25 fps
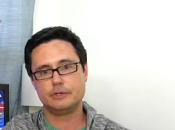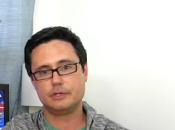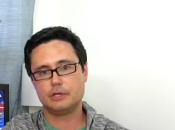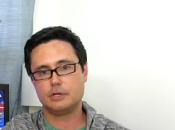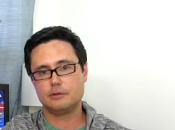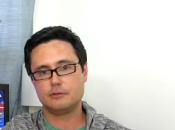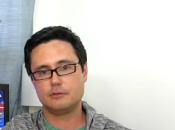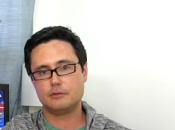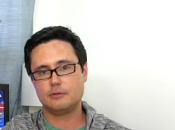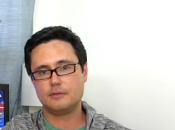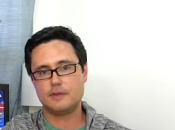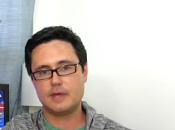
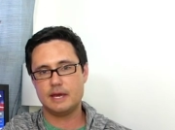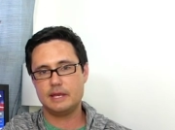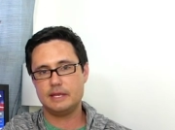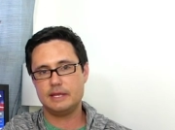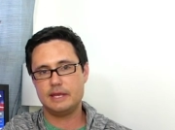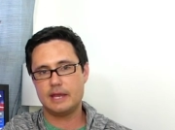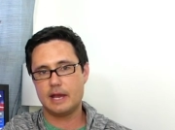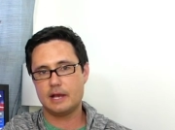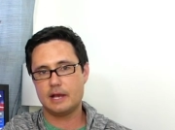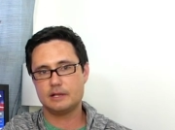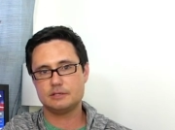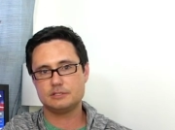other than that,
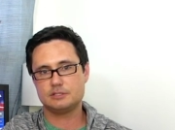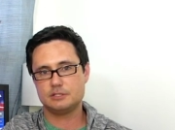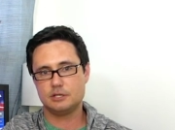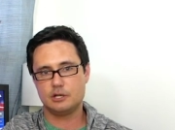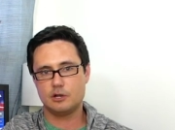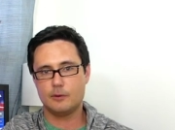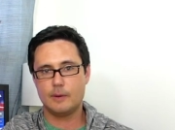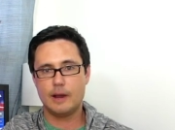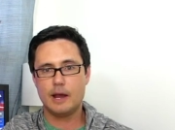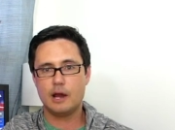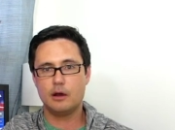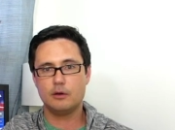he asked to
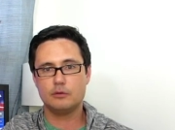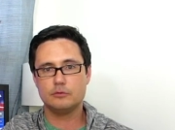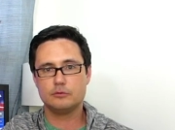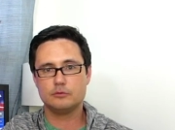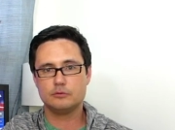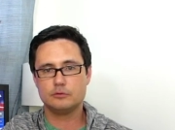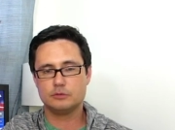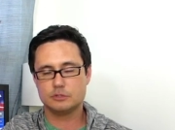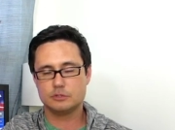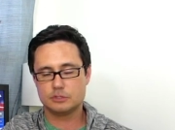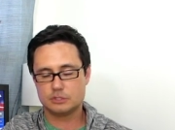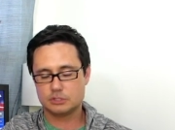go out.
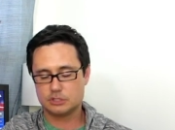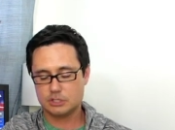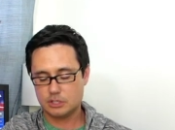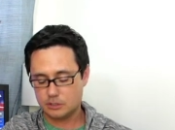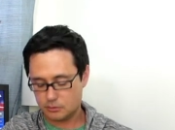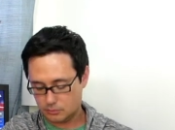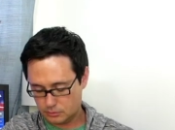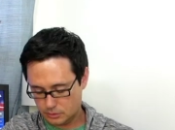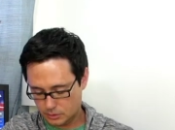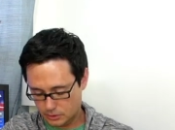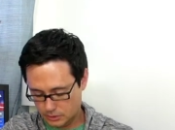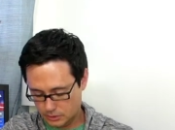So